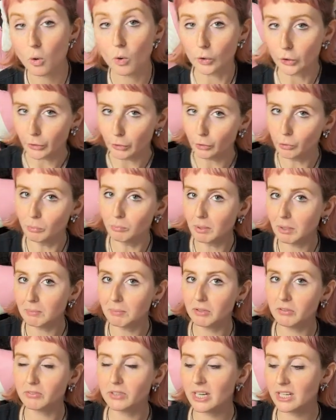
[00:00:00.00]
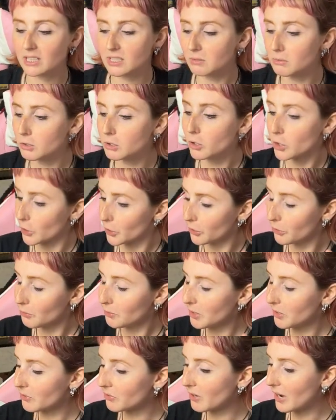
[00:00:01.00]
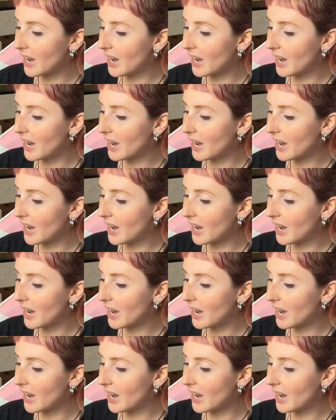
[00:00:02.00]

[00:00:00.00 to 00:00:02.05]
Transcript: or you may be flexible, or you may